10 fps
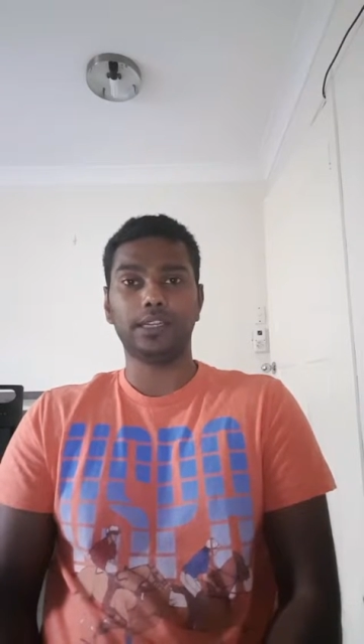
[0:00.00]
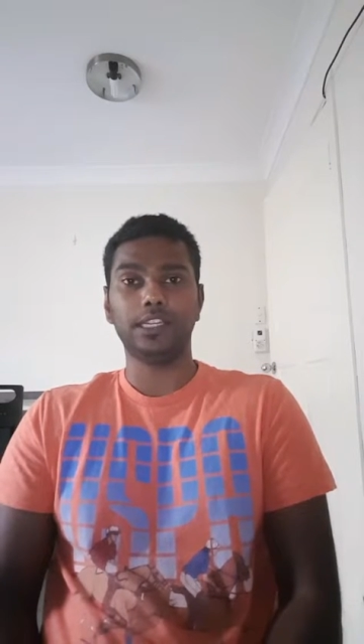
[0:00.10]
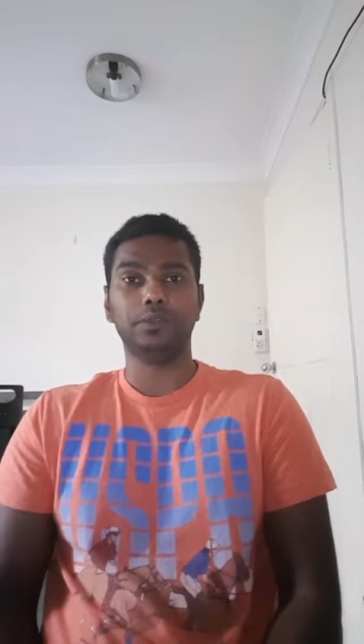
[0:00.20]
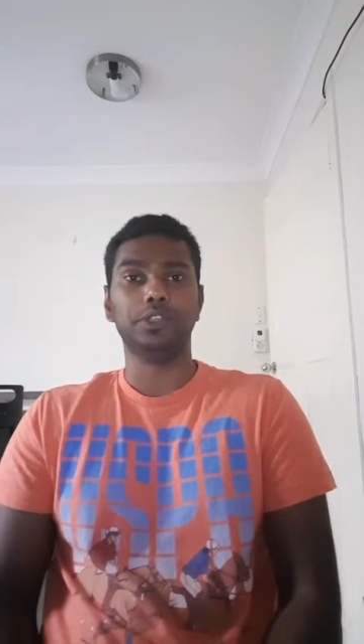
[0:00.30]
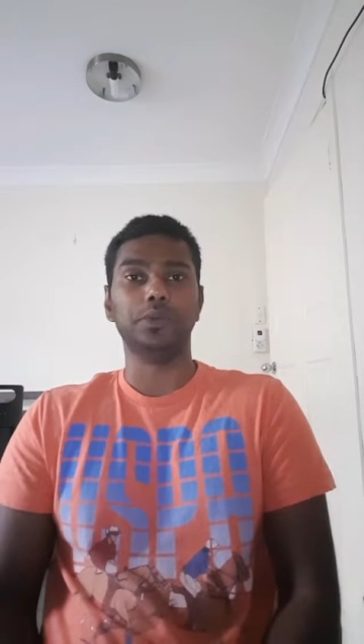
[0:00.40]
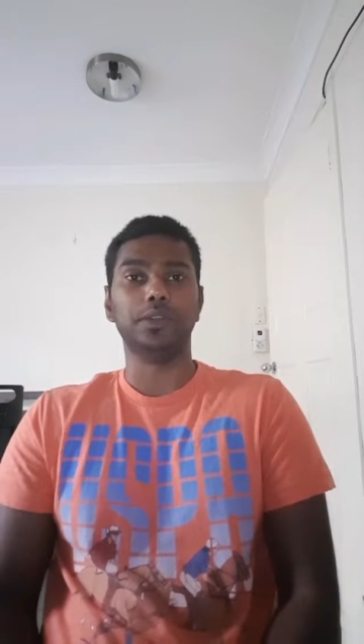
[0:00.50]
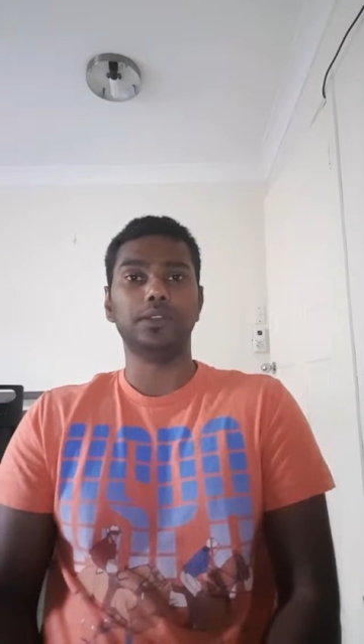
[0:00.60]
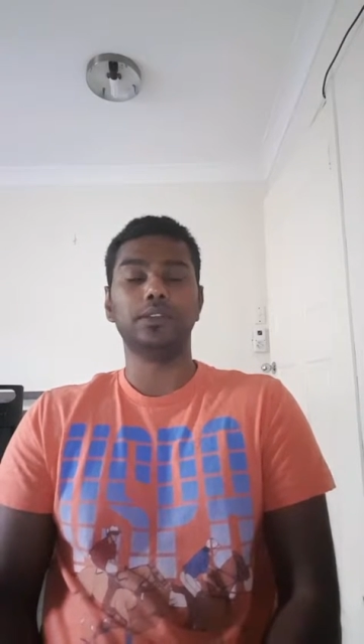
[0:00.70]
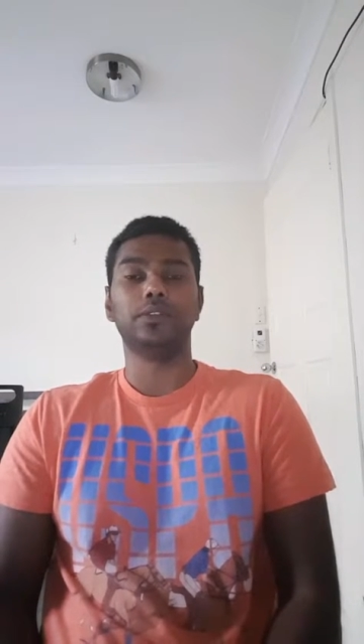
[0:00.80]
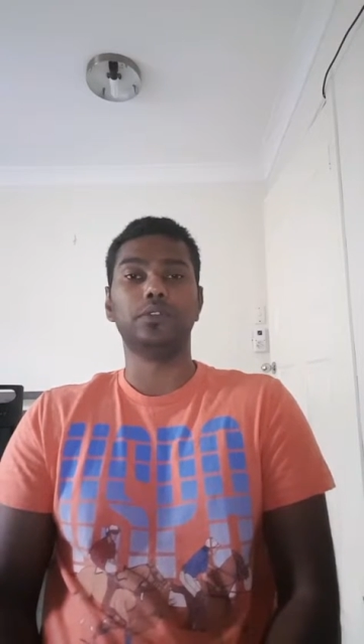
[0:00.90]
individual
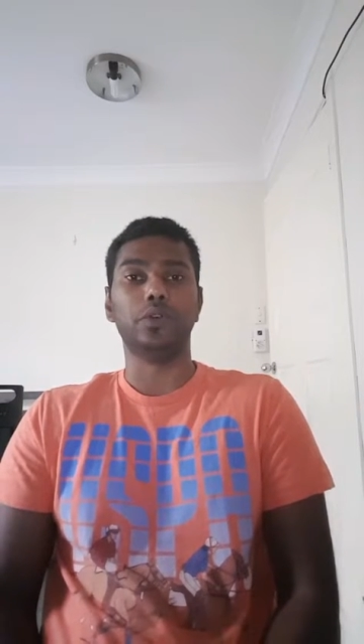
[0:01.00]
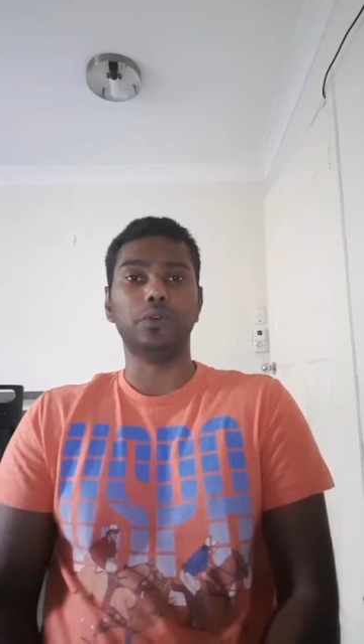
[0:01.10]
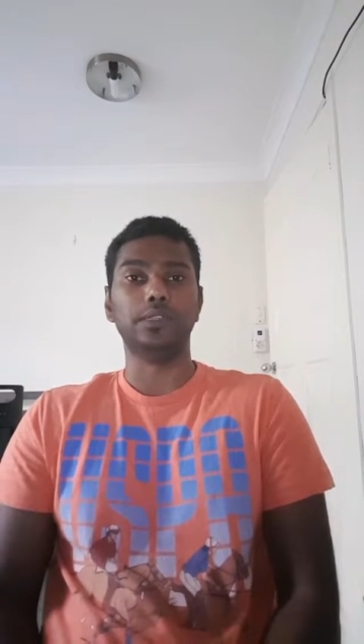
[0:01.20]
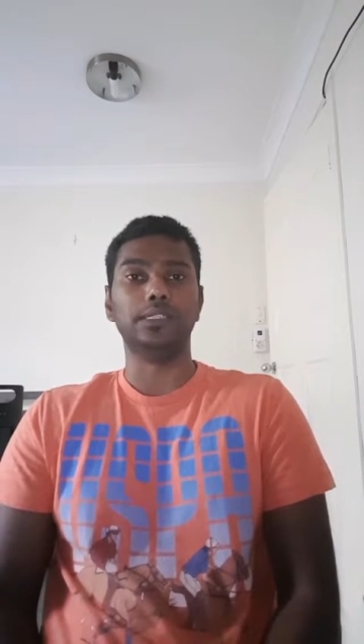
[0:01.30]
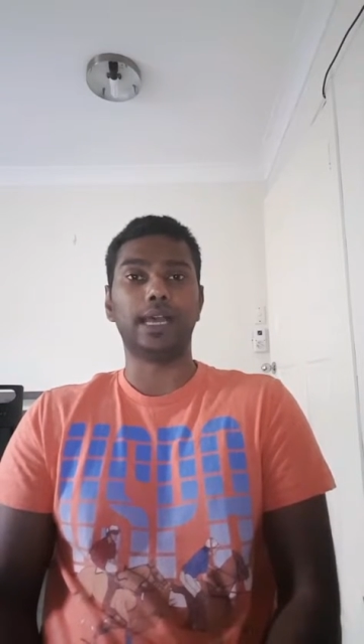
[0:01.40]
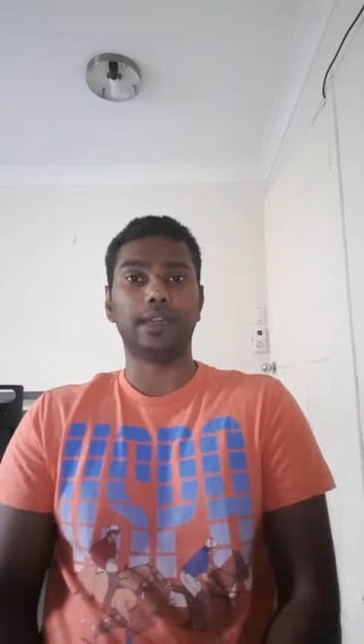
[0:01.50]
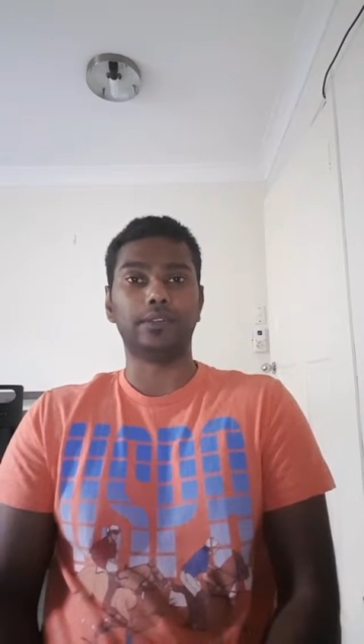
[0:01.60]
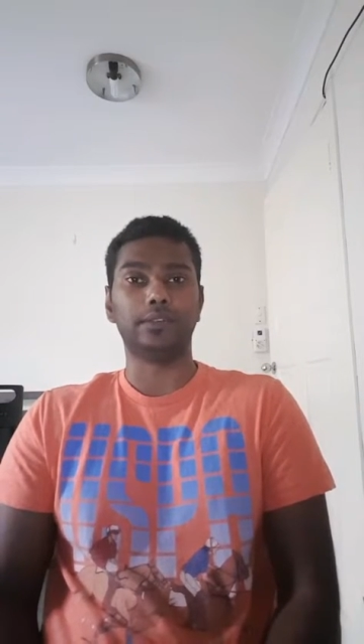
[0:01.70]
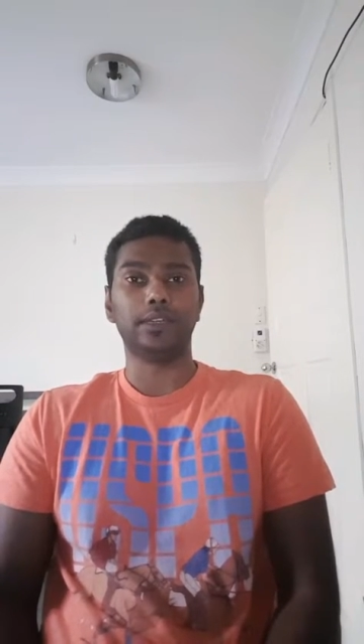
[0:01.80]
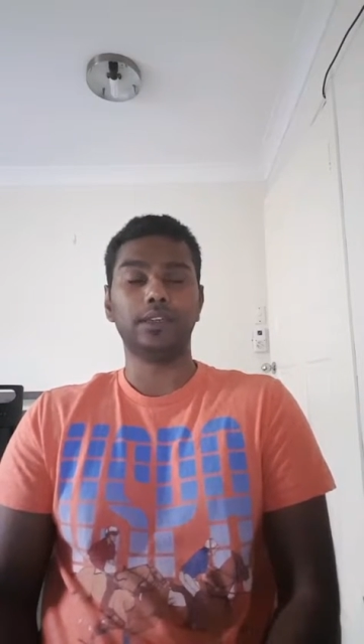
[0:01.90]
roles and